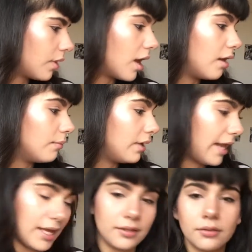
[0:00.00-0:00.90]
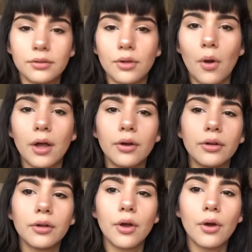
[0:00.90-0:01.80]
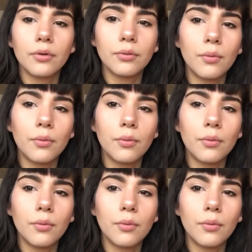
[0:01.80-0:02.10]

late, so I gotta go.